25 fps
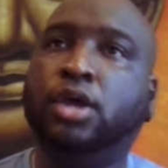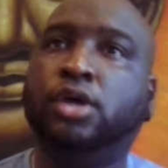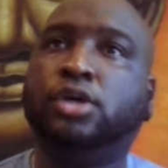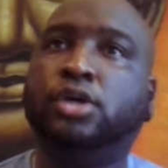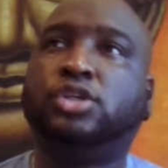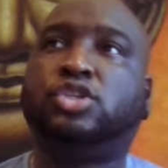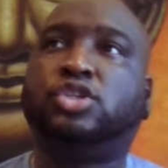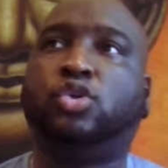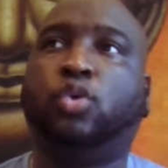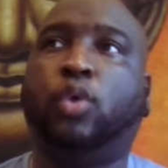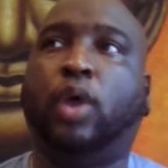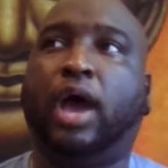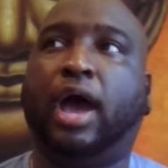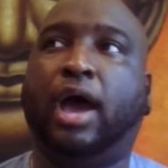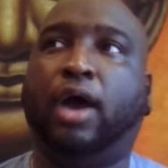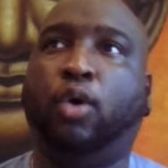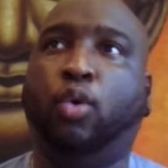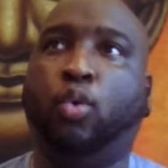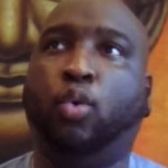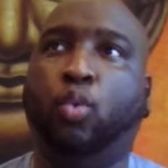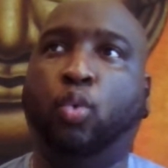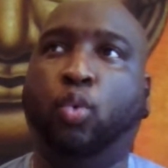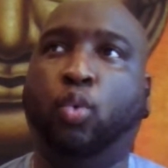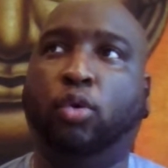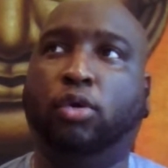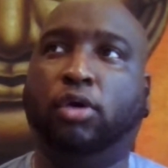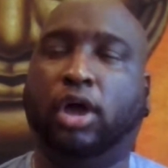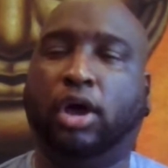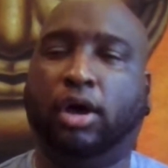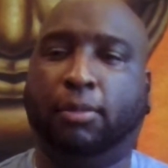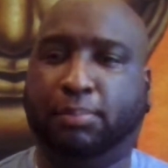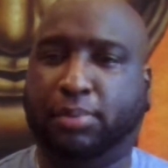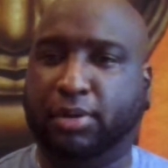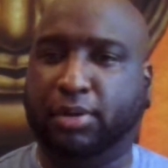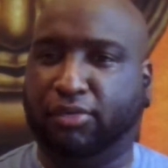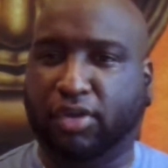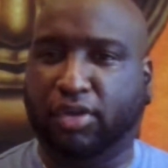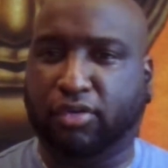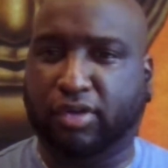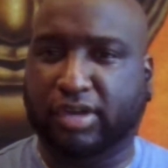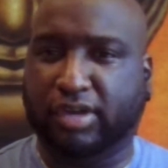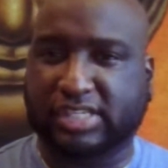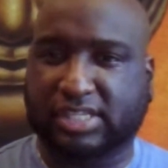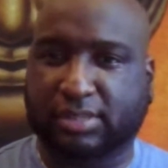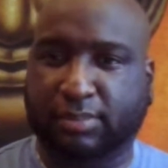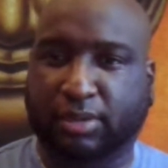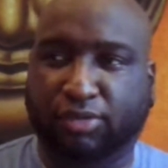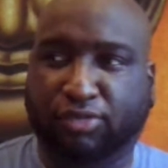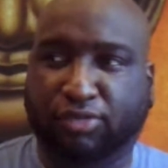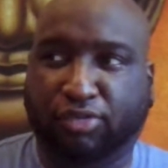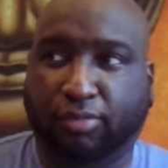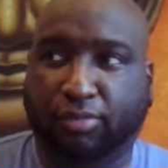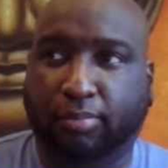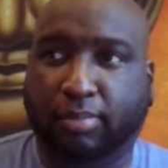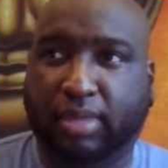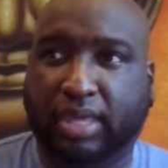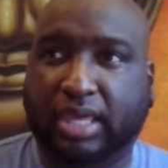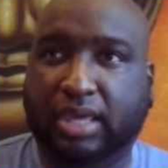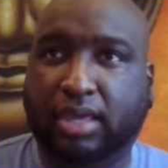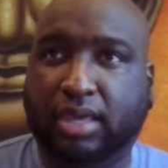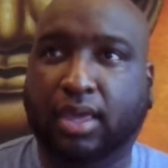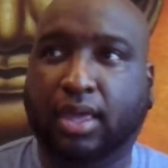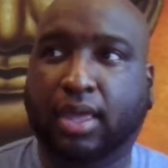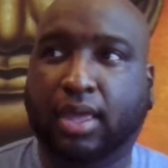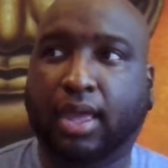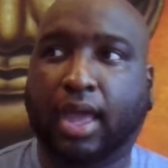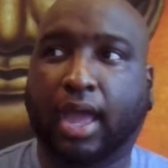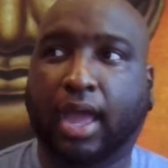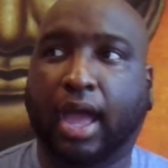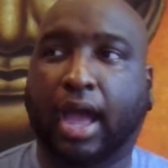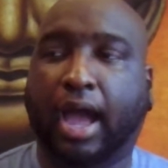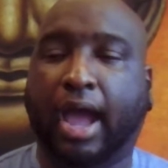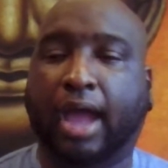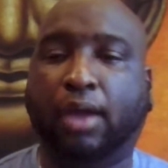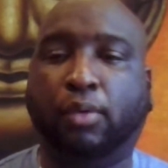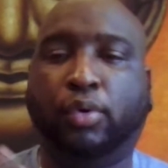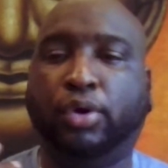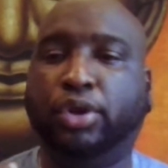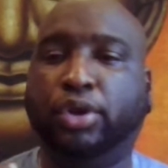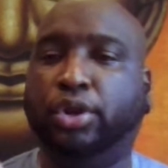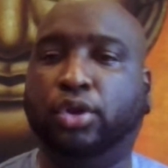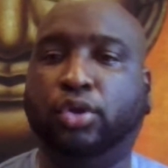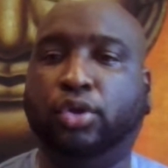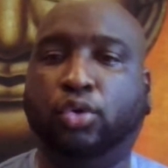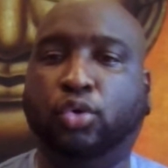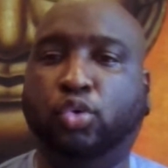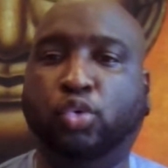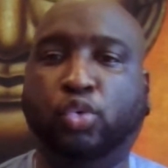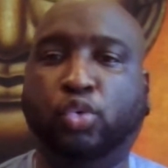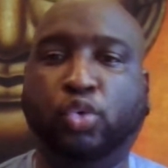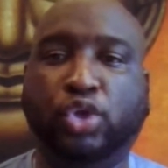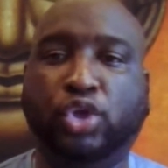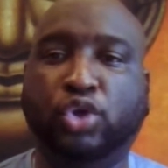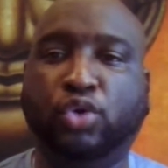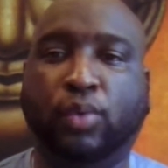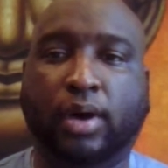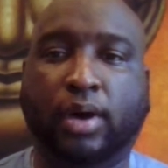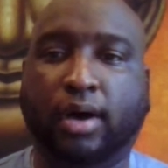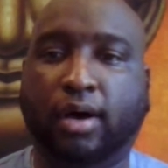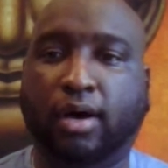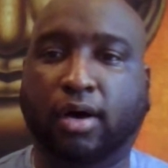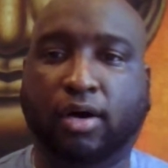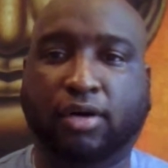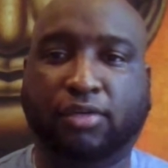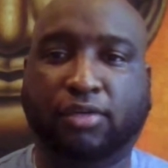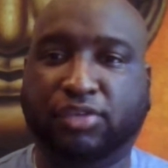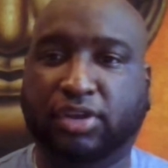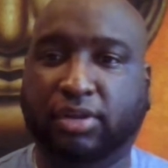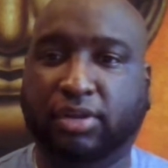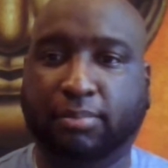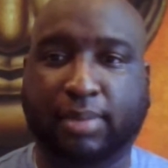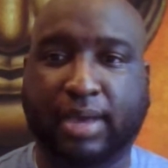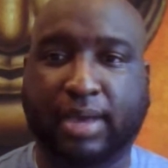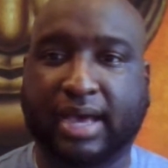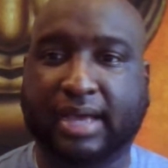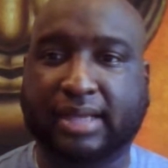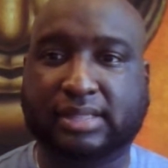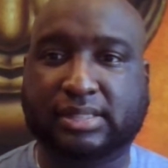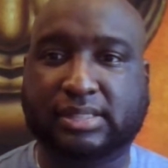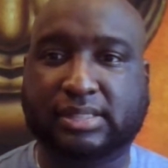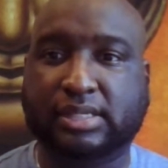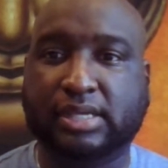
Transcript: So a perfect resume for me, I want to know who you are off the bat